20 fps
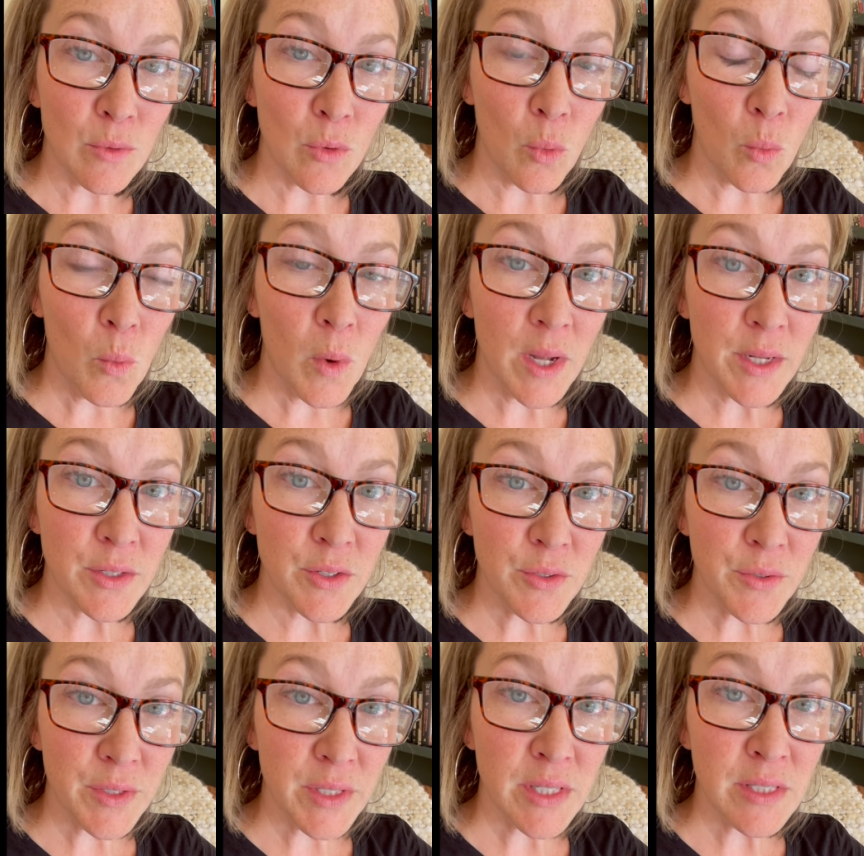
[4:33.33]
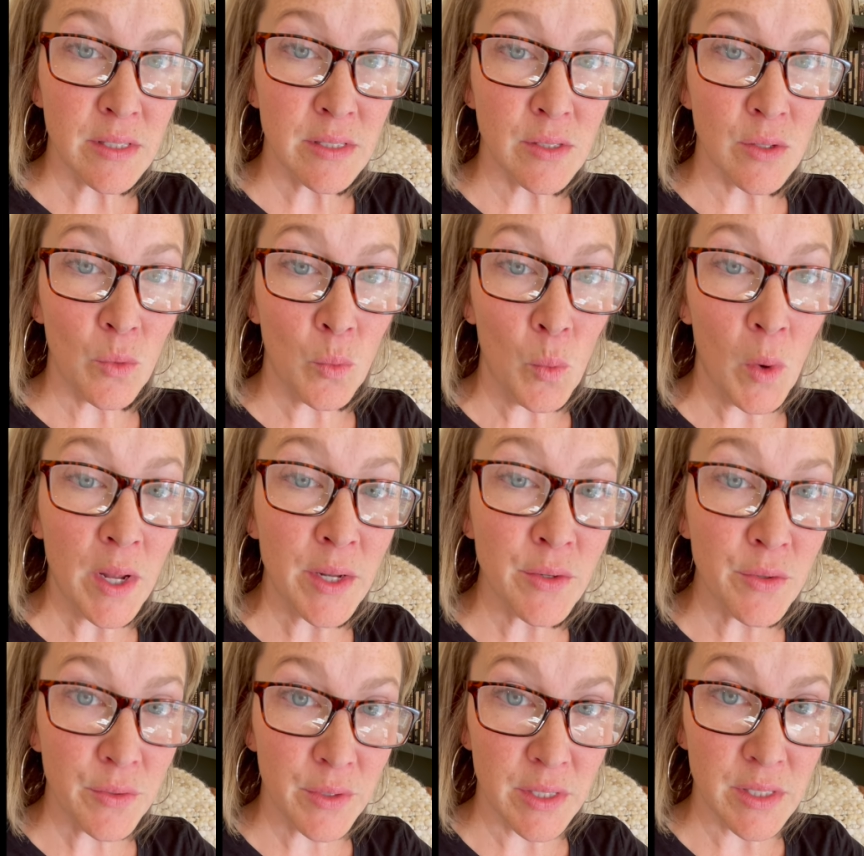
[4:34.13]
wandering,
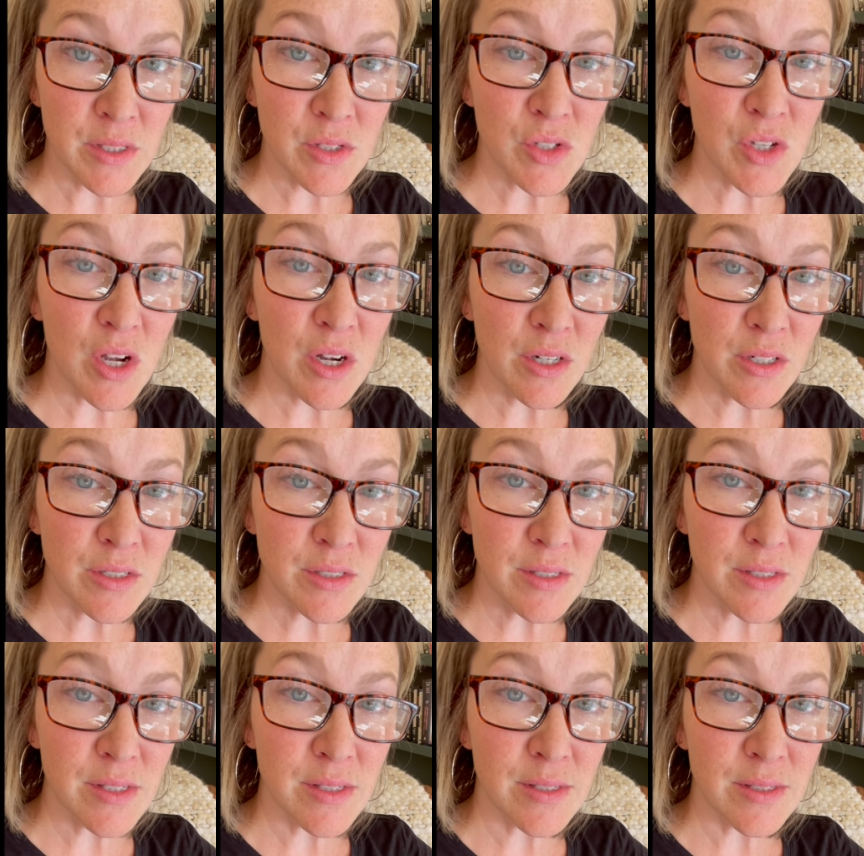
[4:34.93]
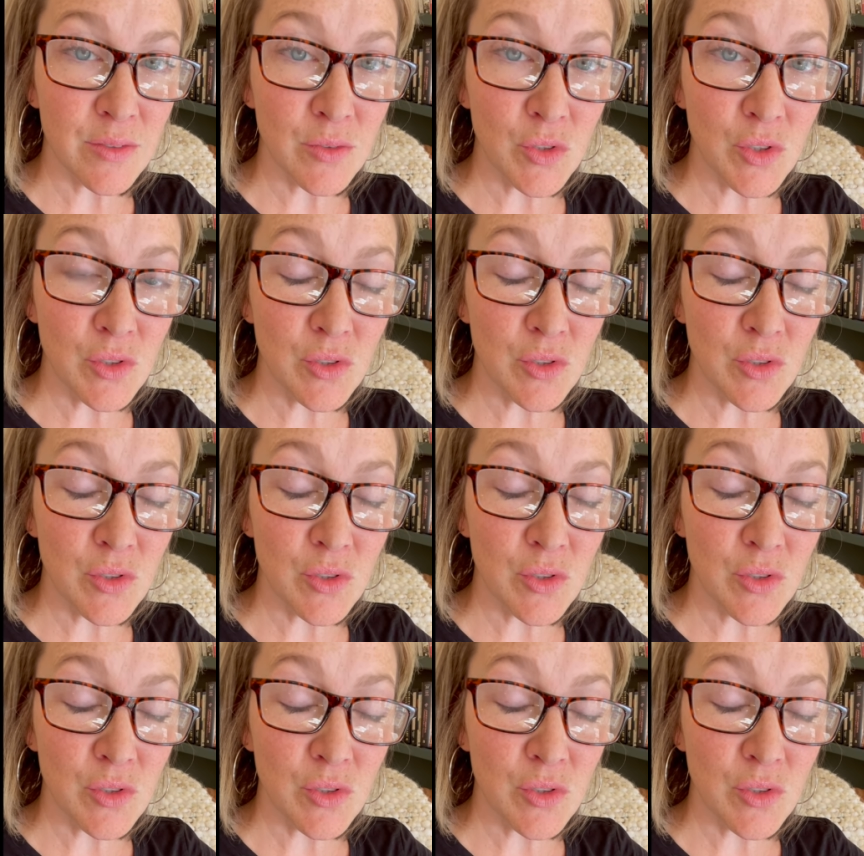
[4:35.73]
wandering stars,